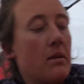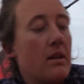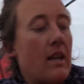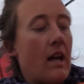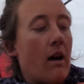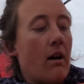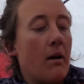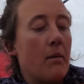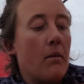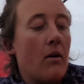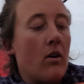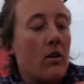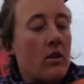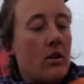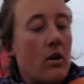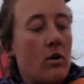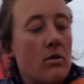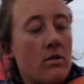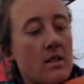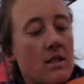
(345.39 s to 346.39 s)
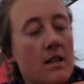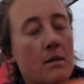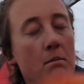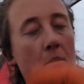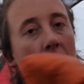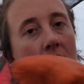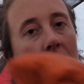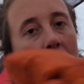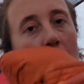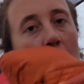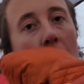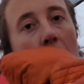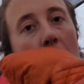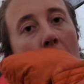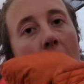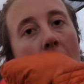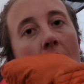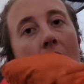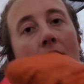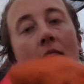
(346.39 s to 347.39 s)
but now I'm all cozy in my sleeping
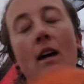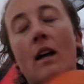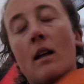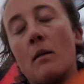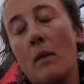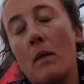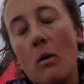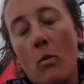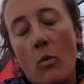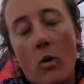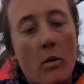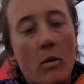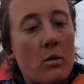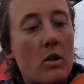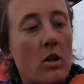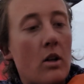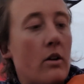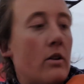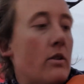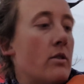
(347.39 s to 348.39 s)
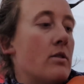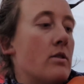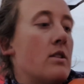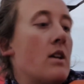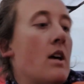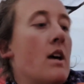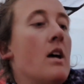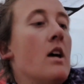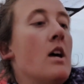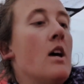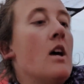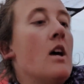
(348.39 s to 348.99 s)
bag and my warm clothes.